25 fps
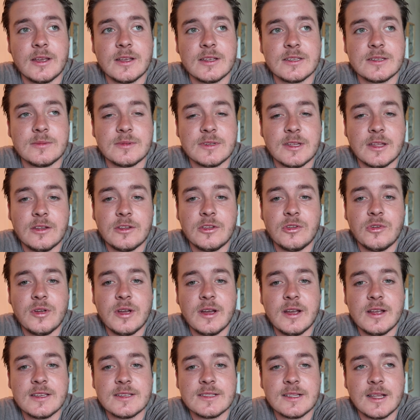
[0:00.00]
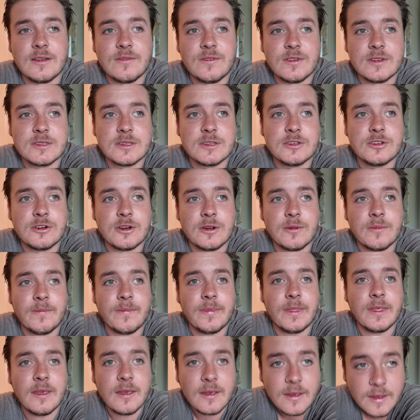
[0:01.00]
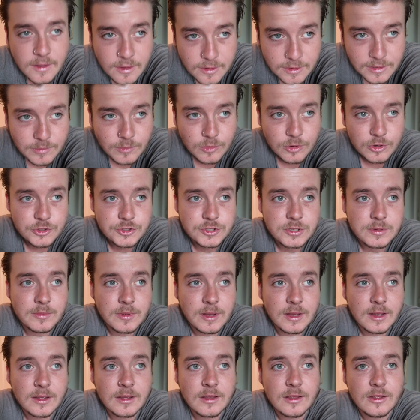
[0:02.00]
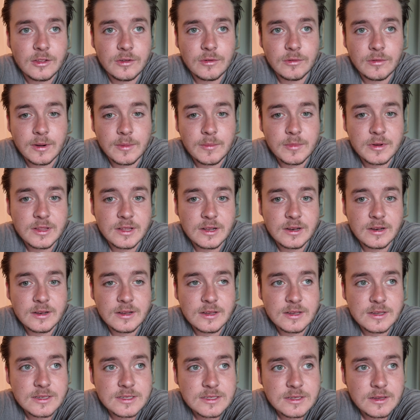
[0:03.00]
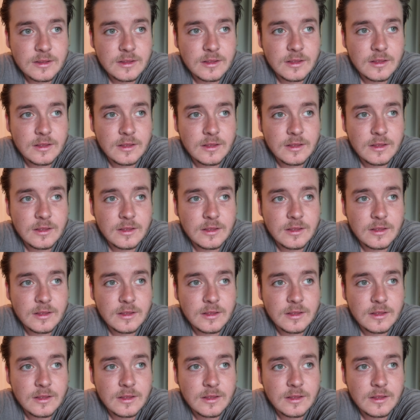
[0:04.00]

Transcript: Because I'm telling you guys, life is a dream, and the more dreamlike you remember that it is,